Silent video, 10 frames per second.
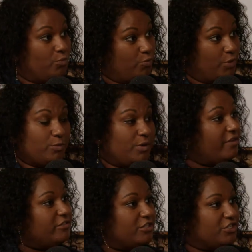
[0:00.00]
with
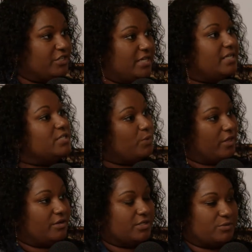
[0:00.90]
whatever journey it is,
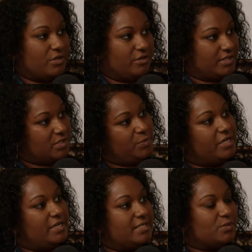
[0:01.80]
whether it's with your
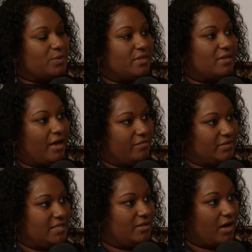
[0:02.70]
experience with
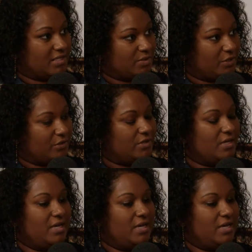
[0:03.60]
Calvin in the hospital